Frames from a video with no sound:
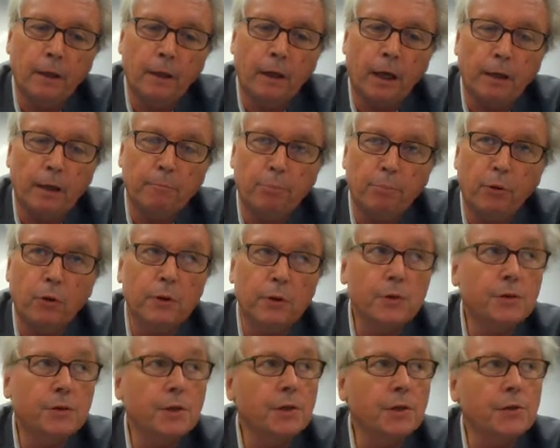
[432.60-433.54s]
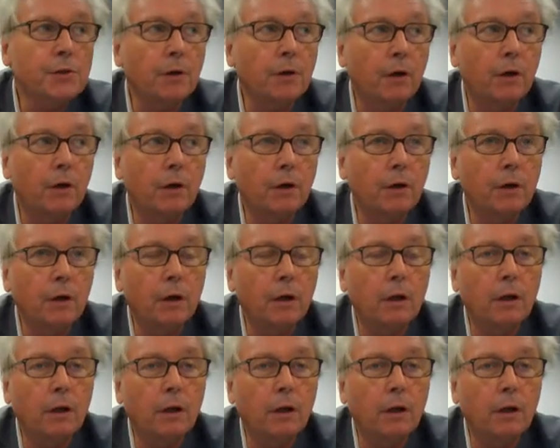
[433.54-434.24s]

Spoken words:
And policies are